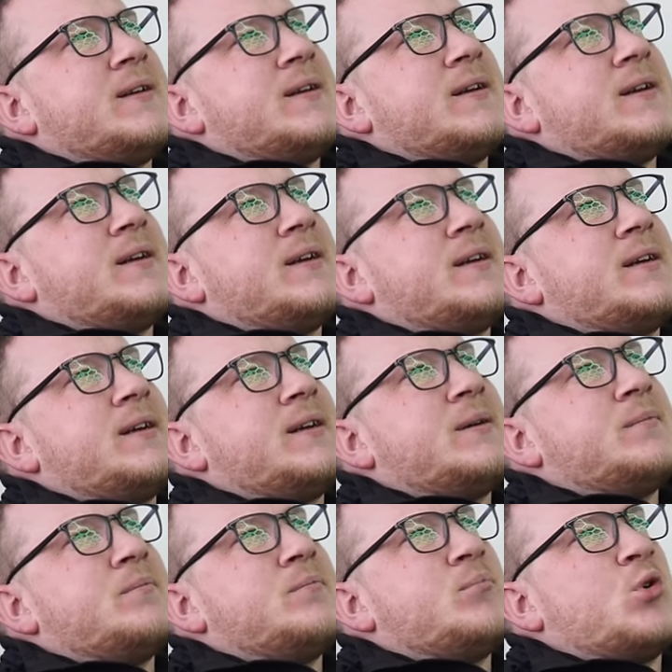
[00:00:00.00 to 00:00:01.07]

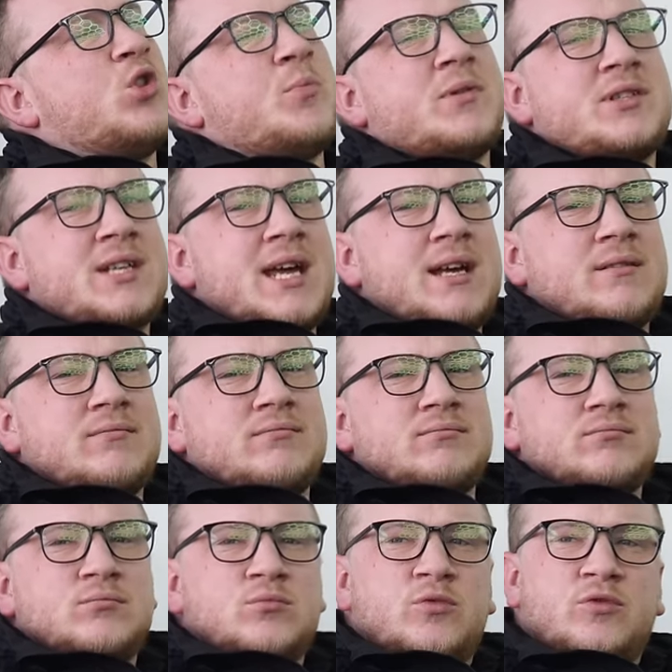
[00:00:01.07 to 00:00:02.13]
Bought the Passat
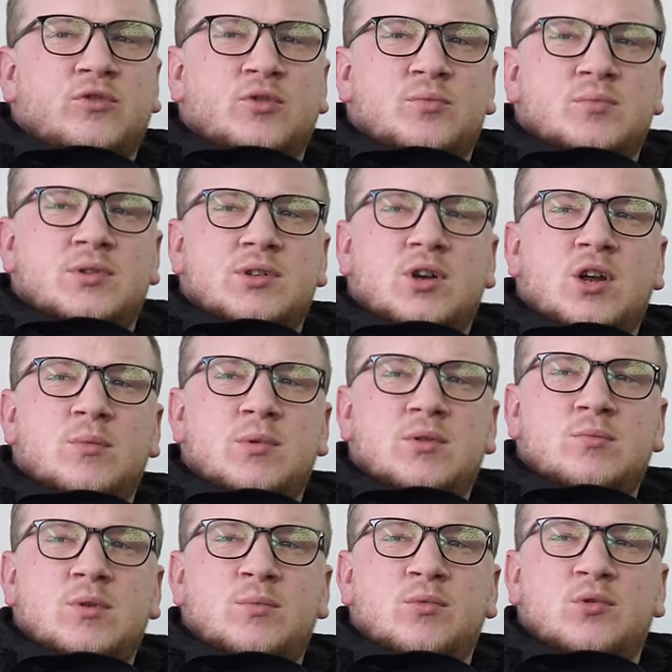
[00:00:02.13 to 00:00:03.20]
from
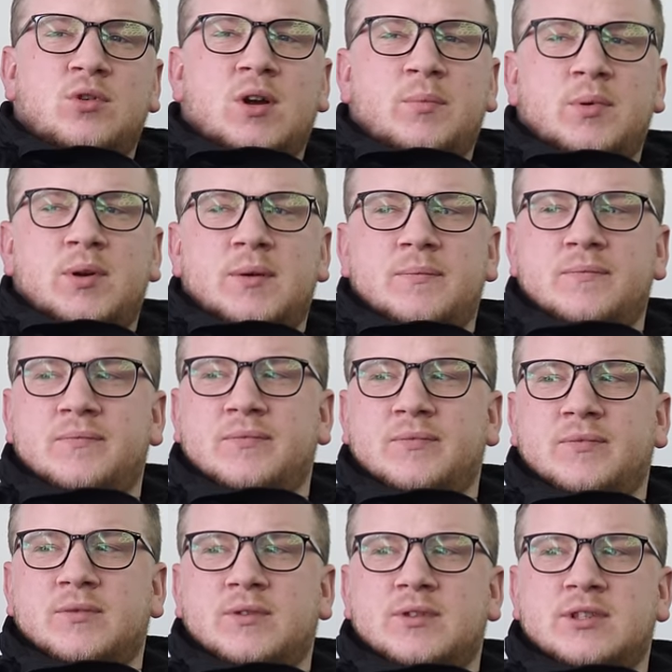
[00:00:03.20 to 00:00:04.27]
Simon when we were up at
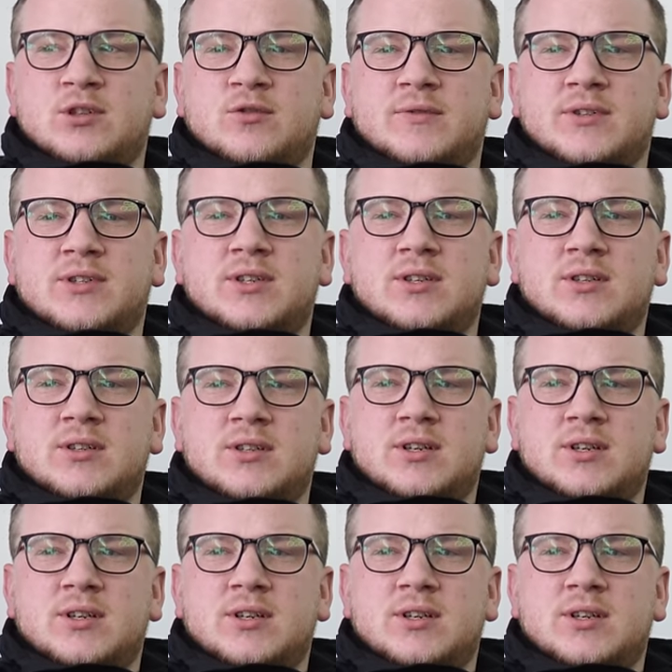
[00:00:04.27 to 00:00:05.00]
Silverstone.